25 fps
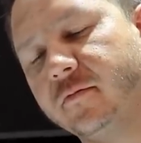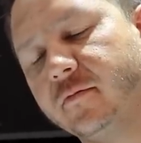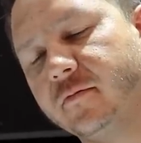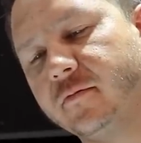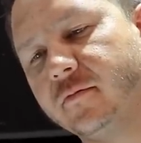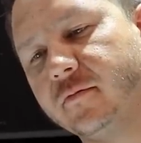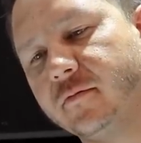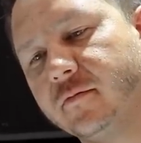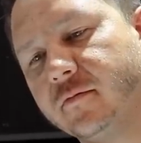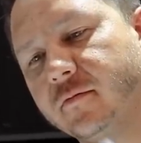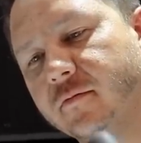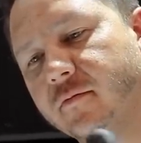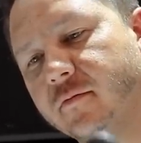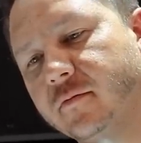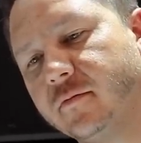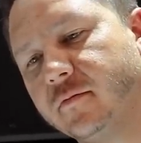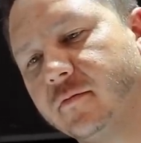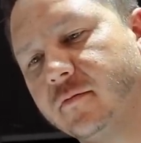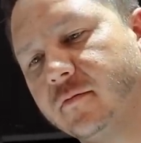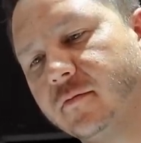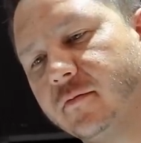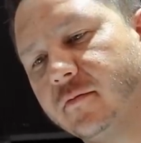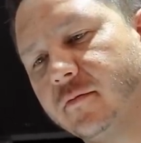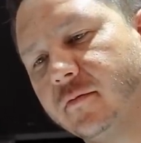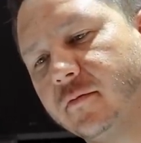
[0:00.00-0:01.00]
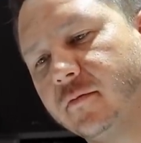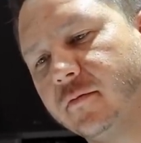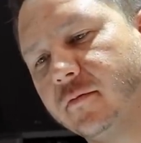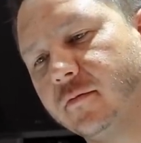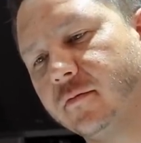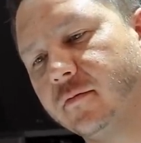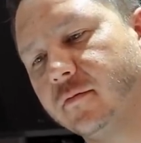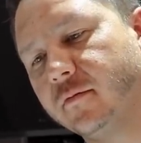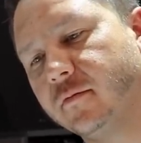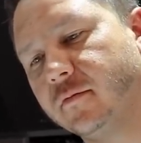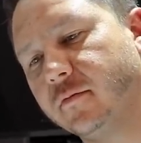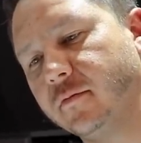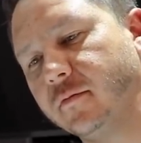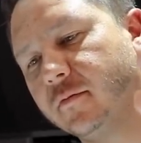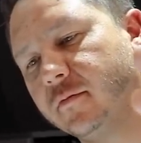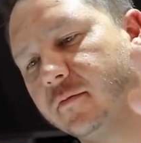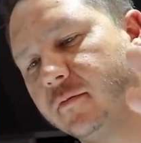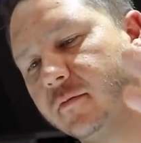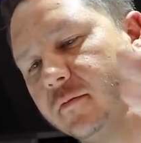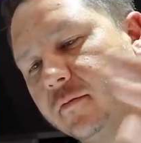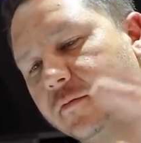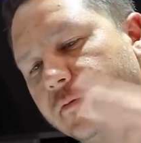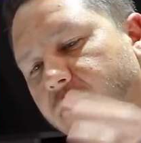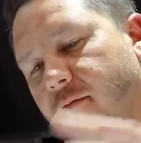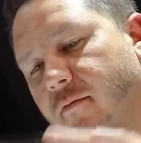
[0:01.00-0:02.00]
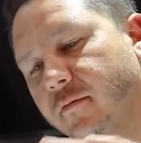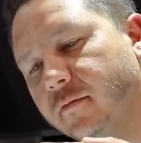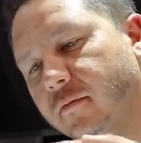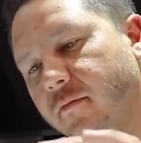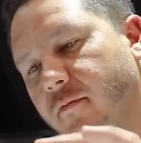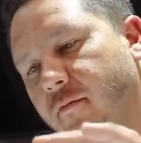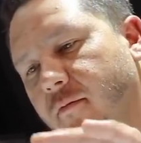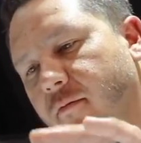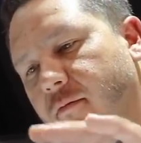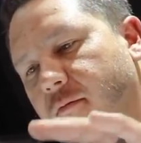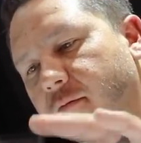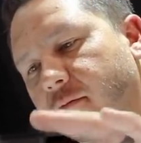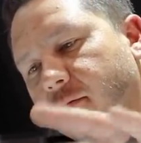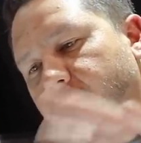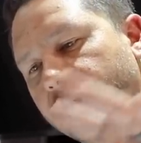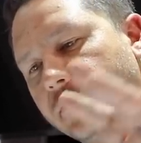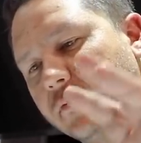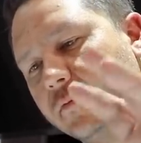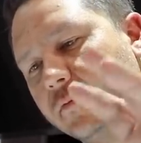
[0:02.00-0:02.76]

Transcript: No words are spoken by the person on screen.